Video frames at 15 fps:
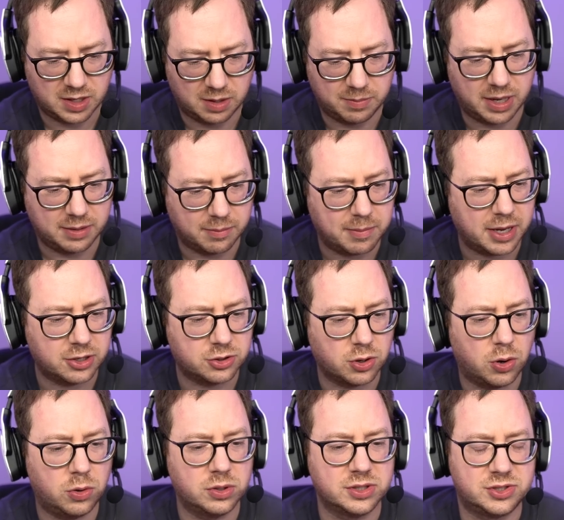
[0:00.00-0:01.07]
My, my
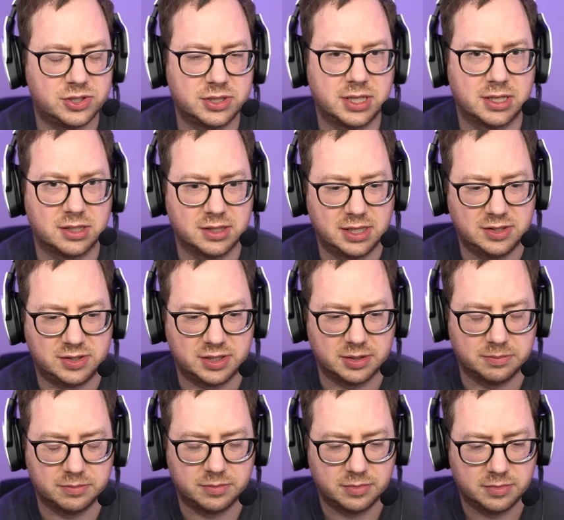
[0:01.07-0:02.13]
goal is to get Elysium.